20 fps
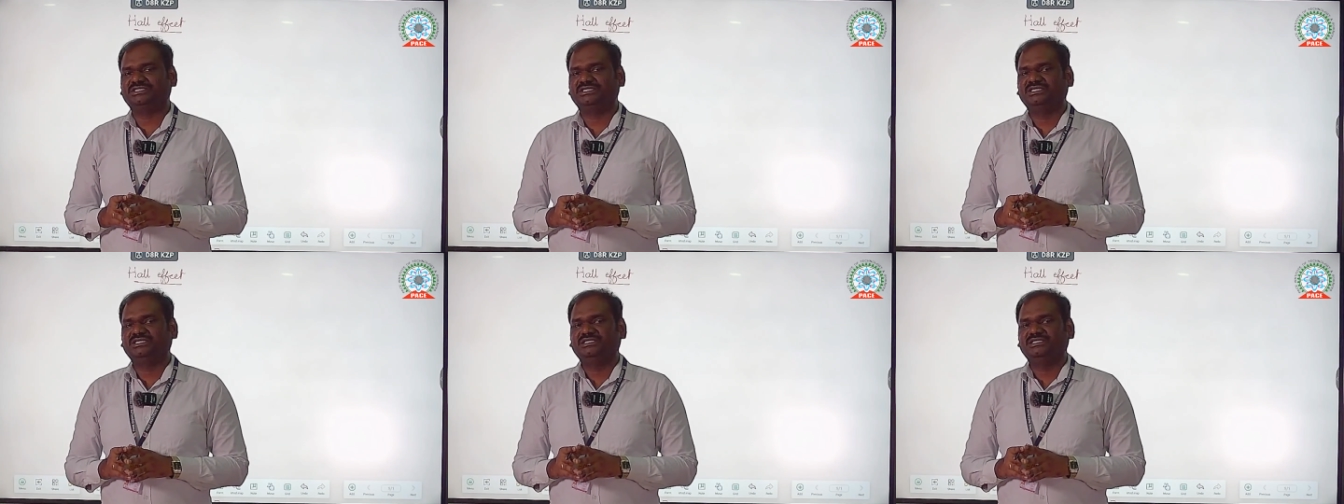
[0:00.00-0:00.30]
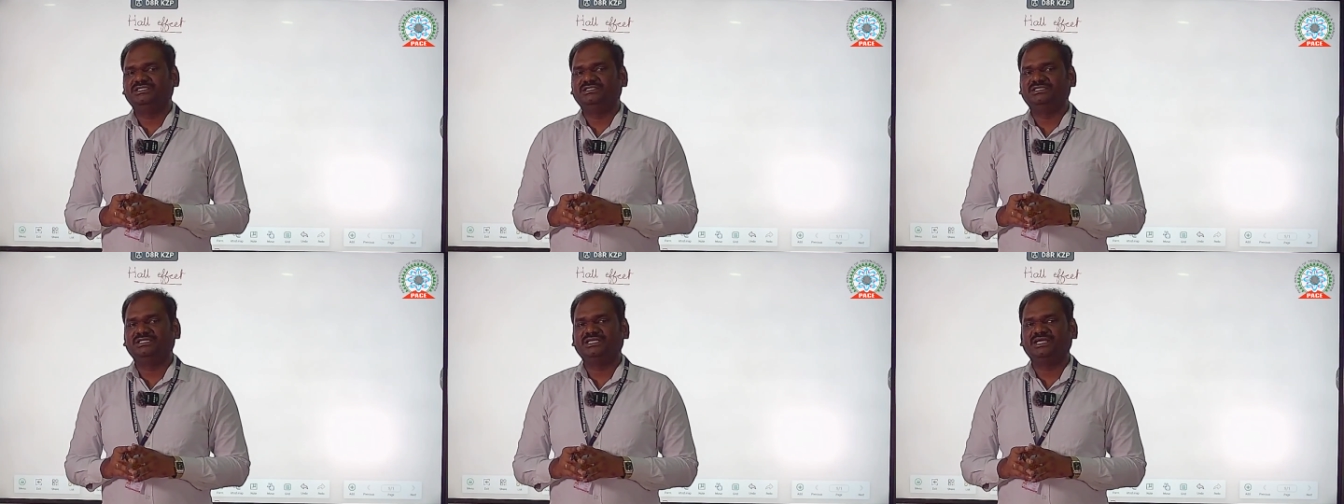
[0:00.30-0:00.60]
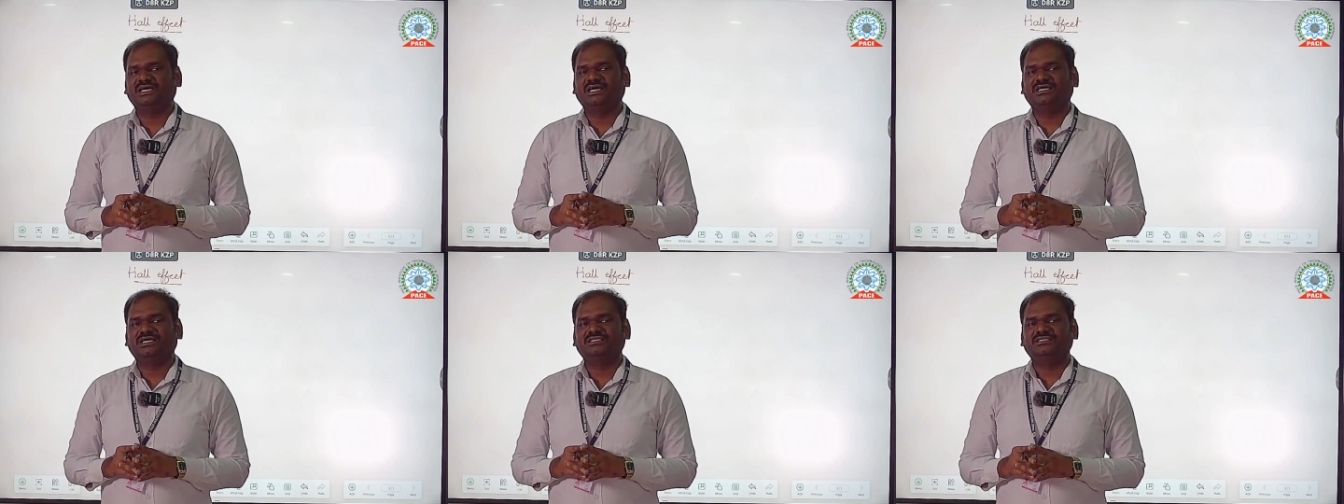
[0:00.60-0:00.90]
There
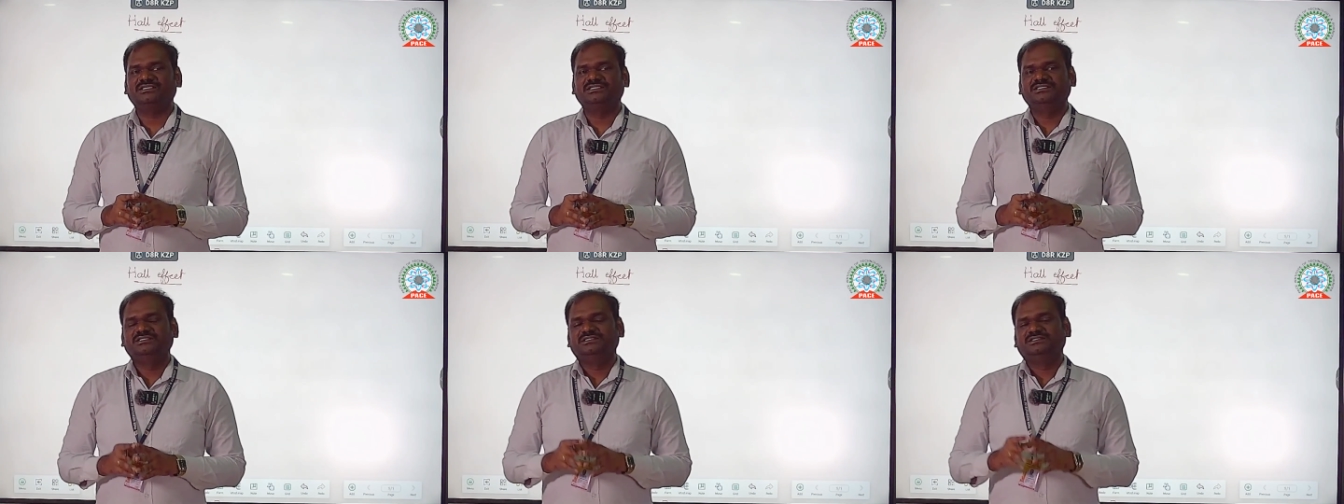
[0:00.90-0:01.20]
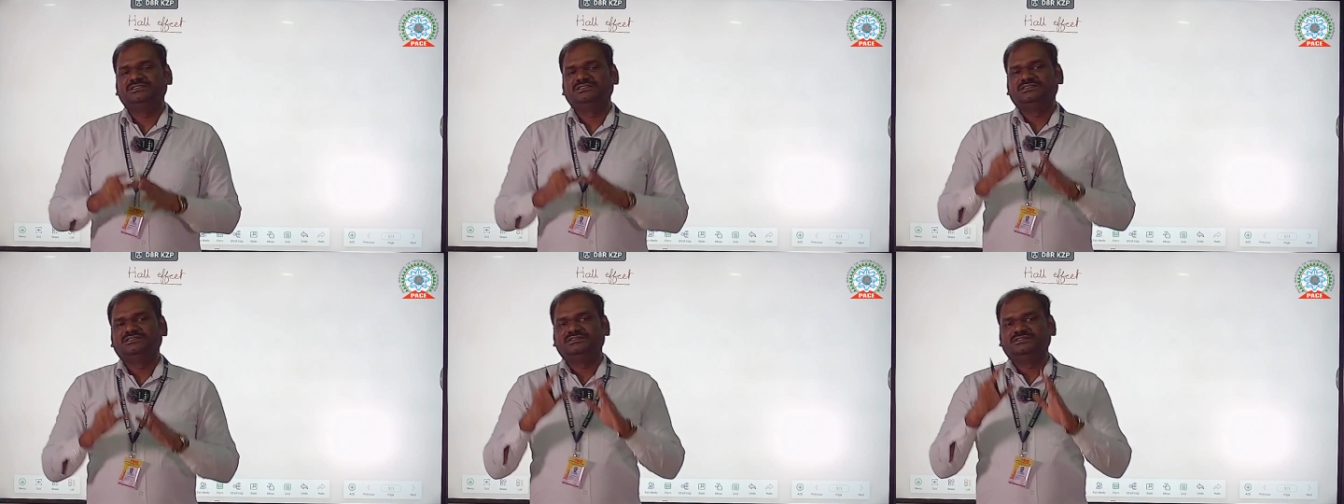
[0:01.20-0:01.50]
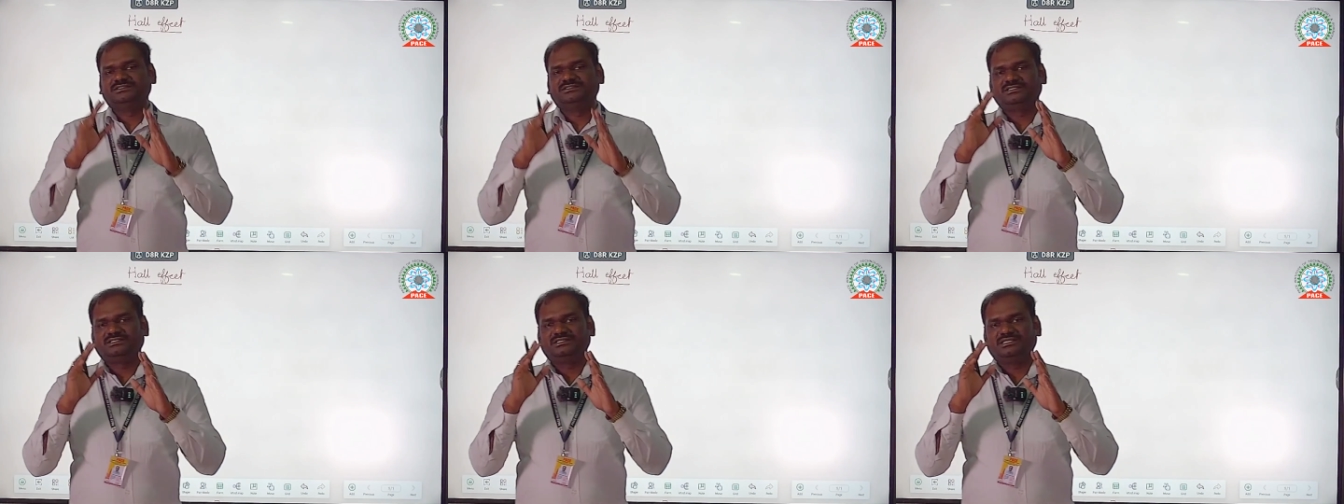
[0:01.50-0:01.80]
are
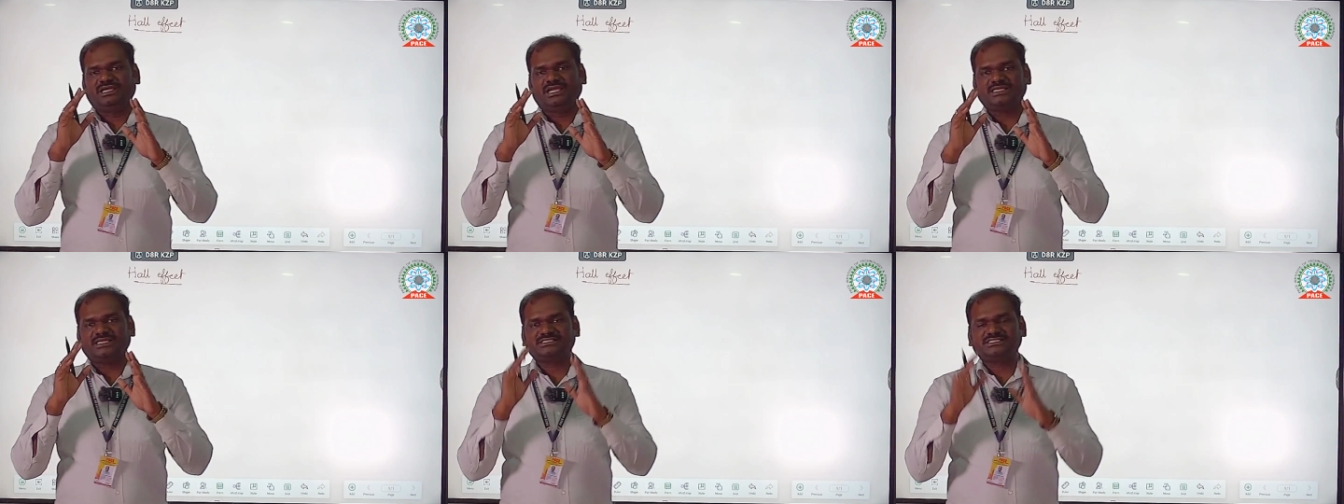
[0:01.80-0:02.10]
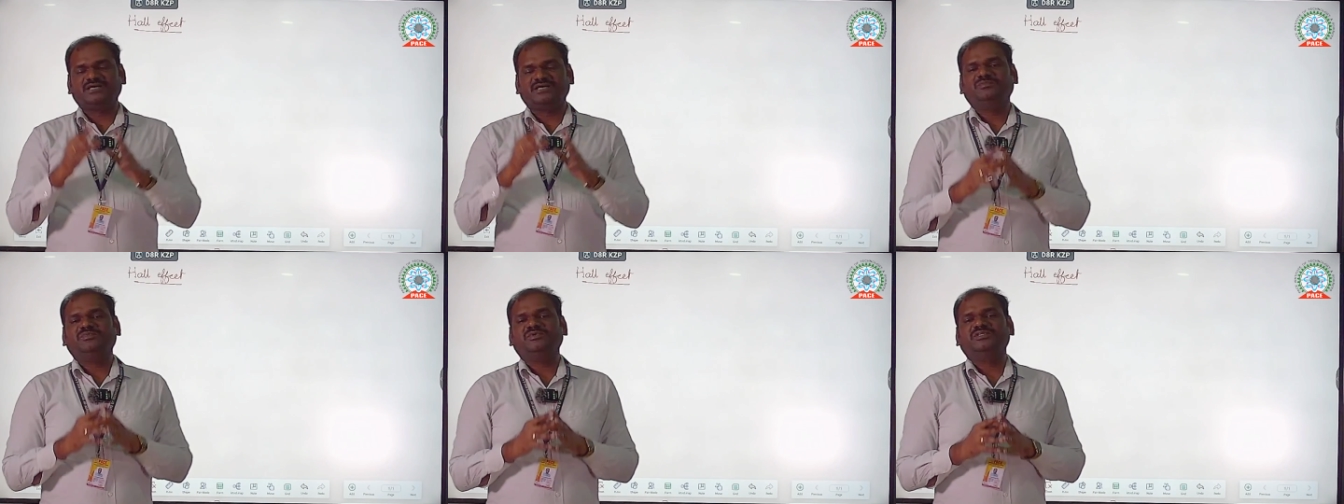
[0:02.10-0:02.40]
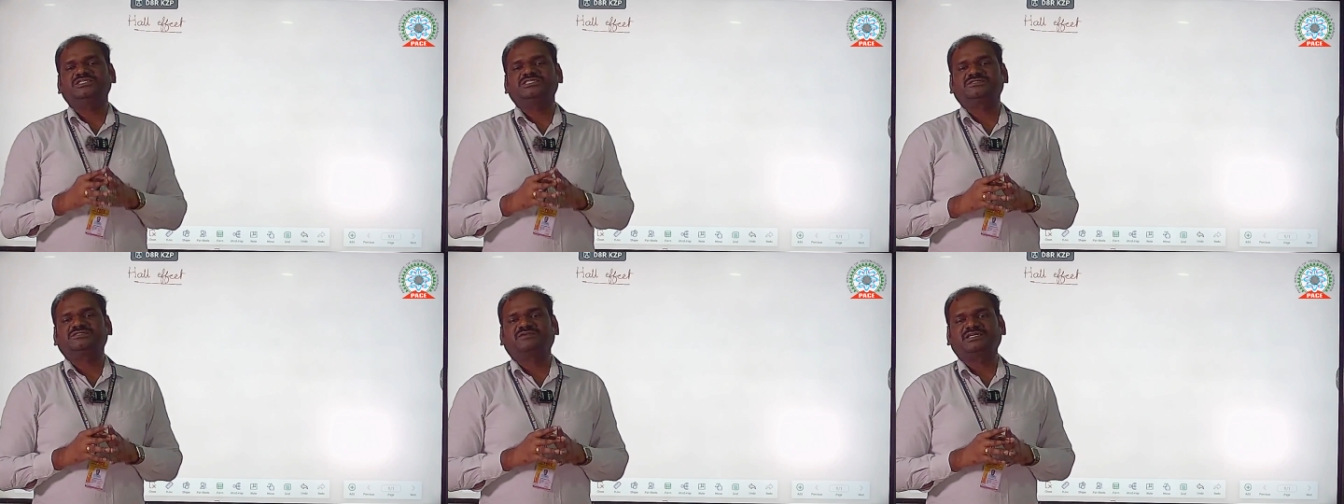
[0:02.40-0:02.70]
examples
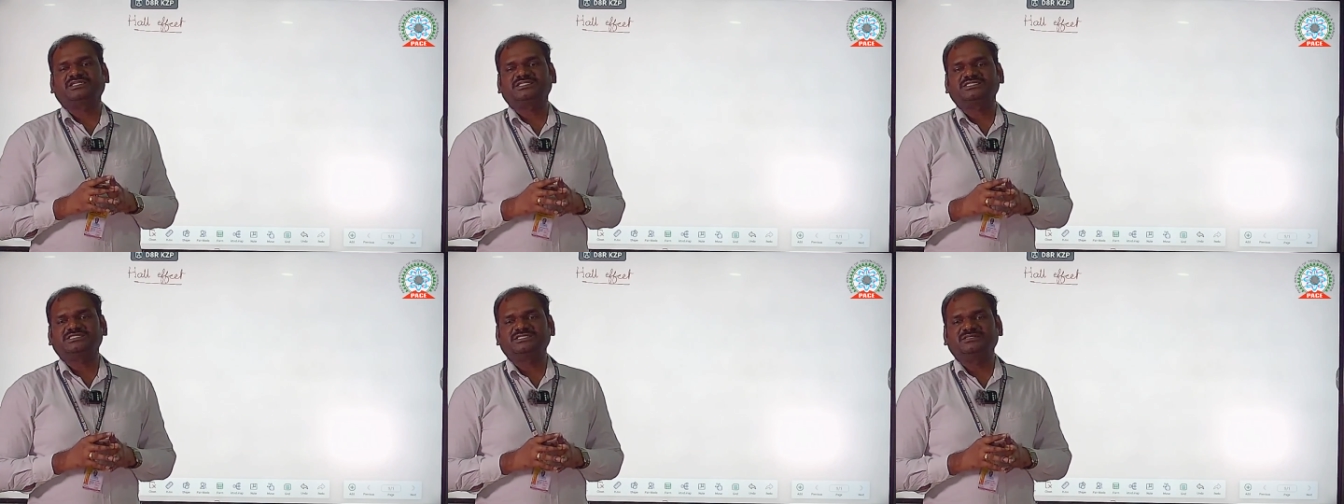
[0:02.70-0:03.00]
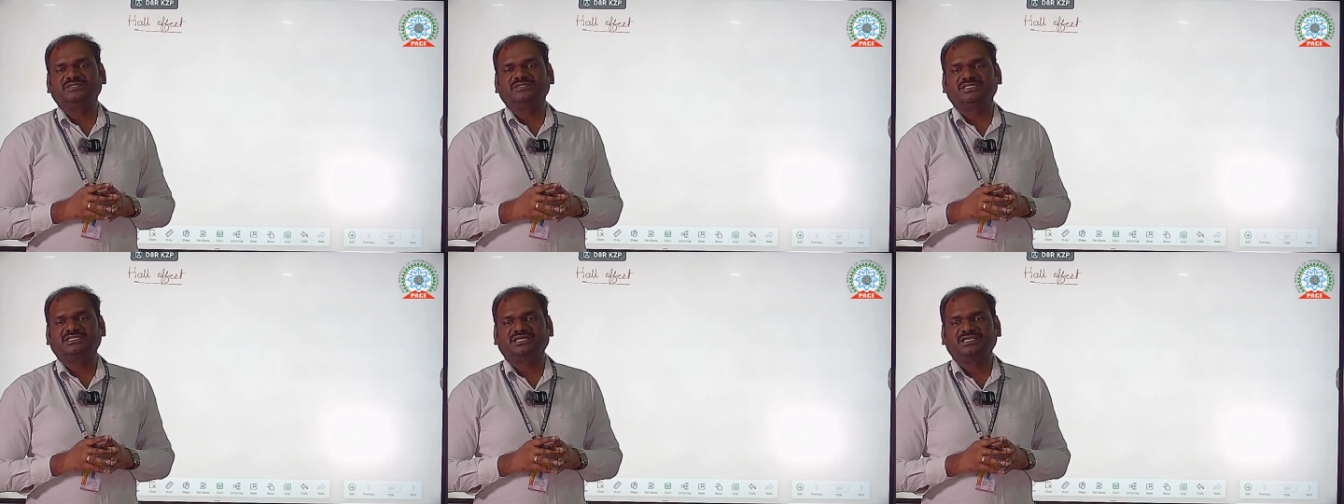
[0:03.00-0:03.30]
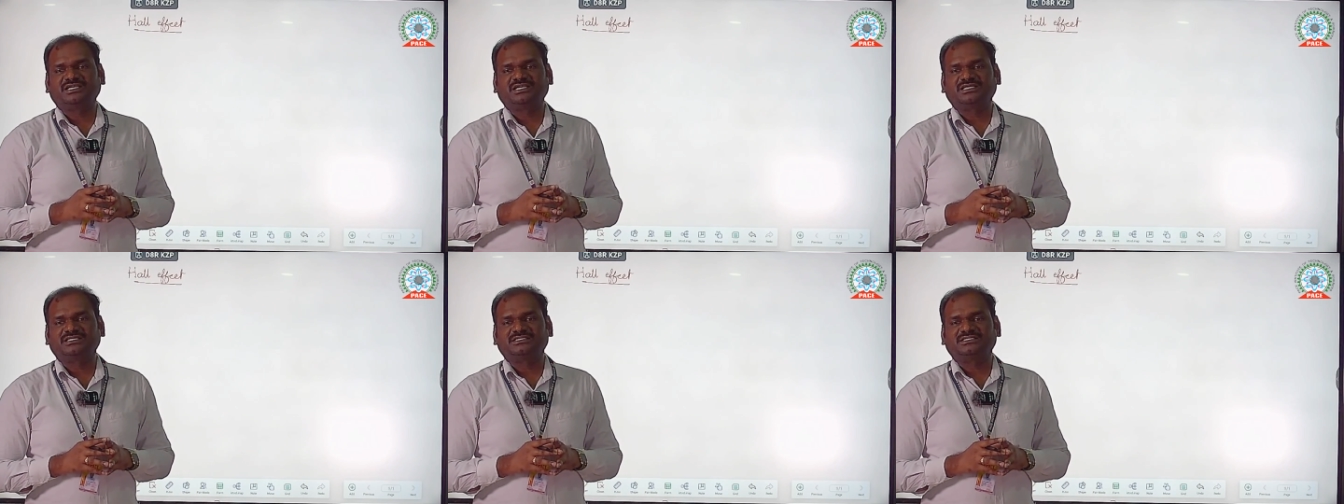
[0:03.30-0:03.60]
for the
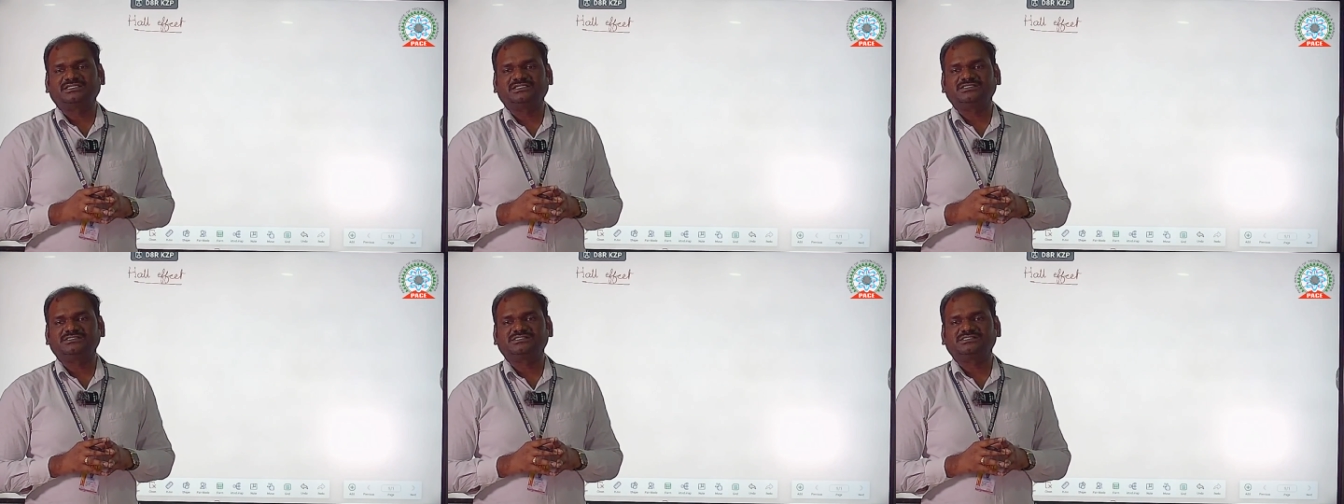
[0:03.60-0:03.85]
semiconductors.